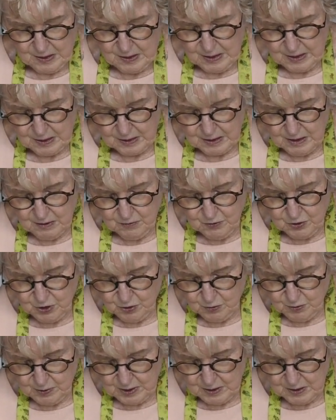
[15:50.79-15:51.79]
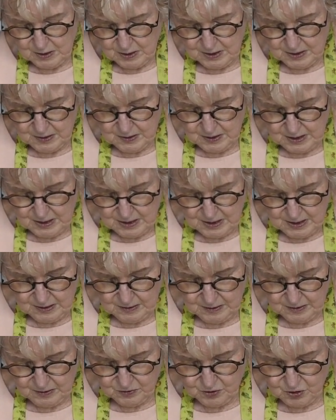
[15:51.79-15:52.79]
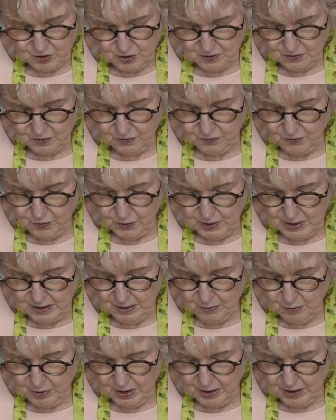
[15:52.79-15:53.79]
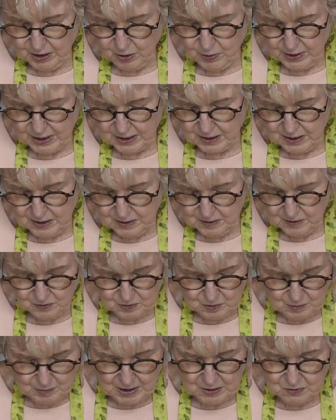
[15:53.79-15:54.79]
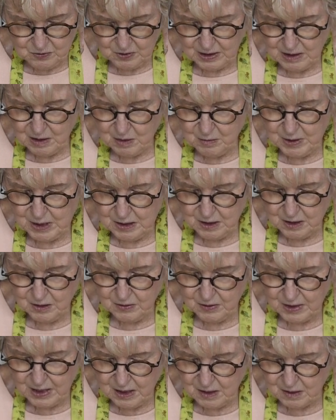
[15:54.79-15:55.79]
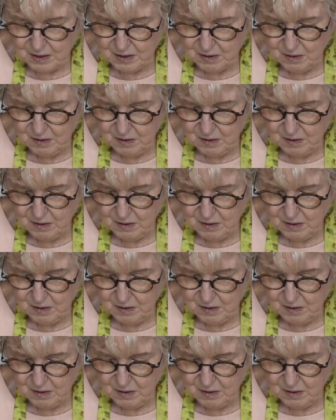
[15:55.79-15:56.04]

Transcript: It gives you an idea, and it's just really, really quick, and it's amazing how many you get.